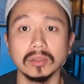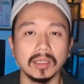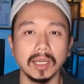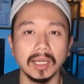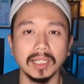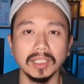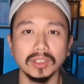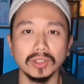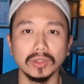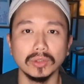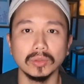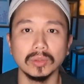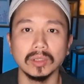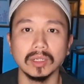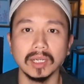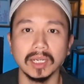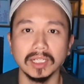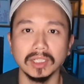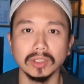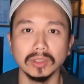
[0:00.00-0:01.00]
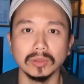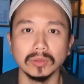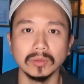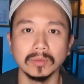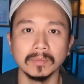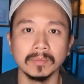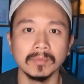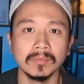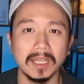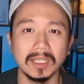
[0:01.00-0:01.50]
I know.
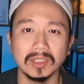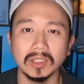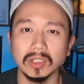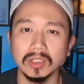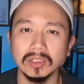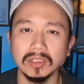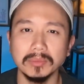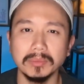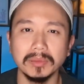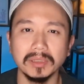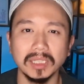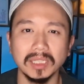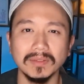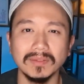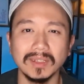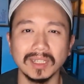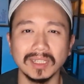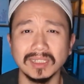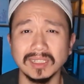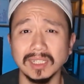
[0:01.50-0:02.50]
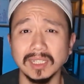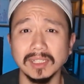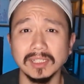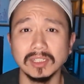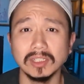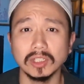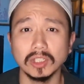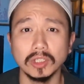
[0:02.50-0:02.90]
It's hard to believe that these